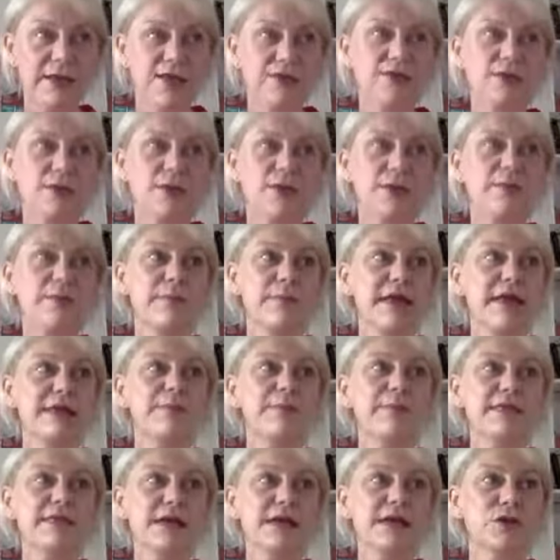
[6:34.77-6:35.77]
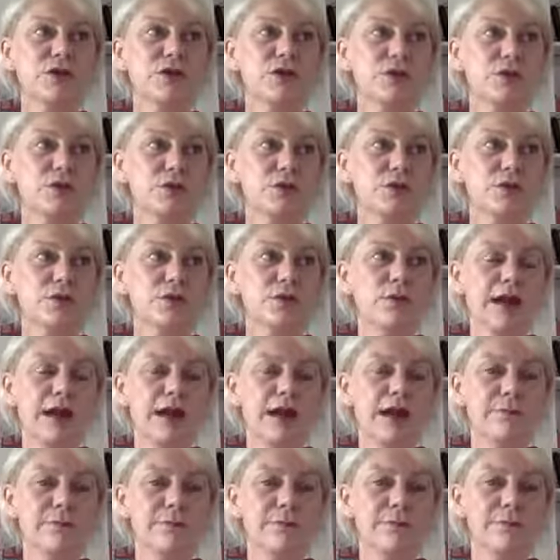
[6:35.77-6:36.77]
So it may be that you,
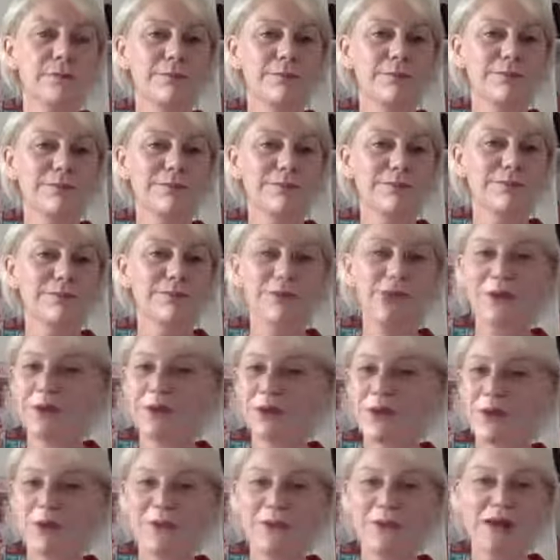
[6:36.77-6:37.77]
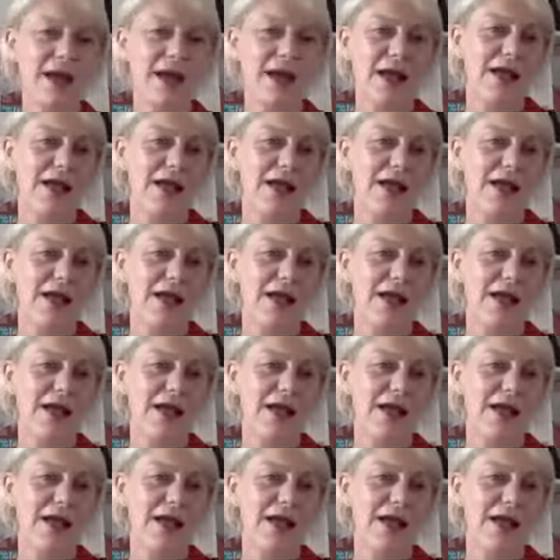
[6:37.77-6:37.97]
you know,